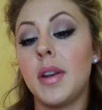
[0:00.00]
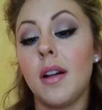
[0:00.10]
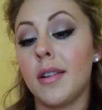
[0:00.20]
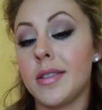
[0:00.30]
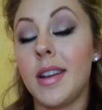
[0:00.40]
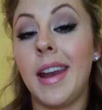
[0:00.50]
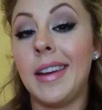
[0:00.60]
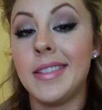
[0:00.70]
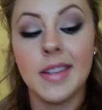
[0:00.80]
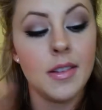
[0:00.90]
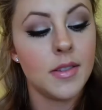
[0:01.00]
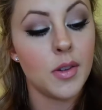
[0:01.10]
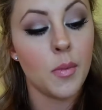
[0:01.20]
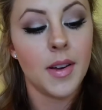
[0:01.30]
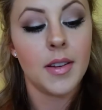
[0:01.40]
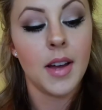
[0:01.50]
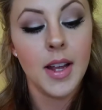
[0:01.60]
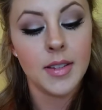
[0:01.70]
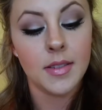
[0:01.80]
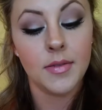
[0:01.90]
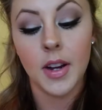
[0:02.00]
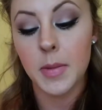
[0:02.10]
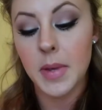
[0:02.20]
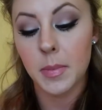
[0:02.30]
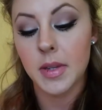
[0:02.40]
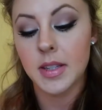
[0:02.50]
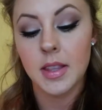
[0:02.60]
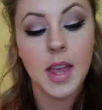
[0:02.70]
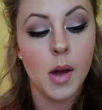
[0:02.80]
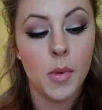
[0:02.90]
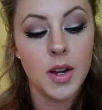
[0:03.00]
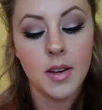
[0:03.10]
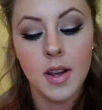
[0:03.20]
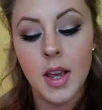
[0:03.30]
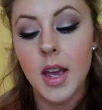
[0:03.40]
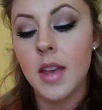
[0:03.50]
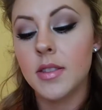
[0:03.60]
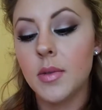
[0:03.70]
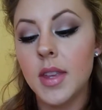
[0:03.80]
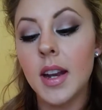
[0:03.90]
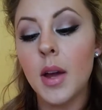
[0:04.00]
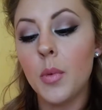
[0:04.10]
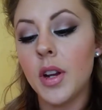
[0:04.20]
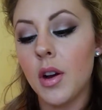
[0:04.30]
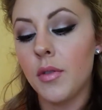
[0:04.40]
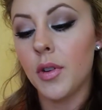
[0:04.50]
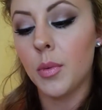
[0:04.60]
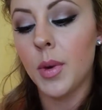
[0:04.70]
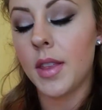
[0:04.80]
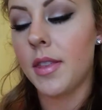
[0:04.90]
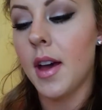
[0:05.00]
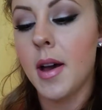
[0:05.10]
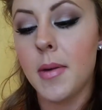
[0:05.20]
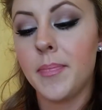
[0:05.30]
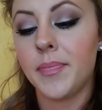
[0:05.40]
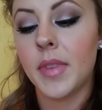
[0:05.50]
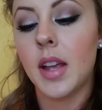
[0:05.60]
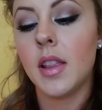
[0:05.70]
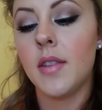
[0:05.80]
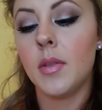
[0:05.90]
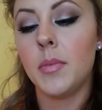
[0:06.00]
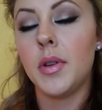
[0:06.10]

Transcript: $3.80, so why not? Very pigmented, that one. So then I went over with Love and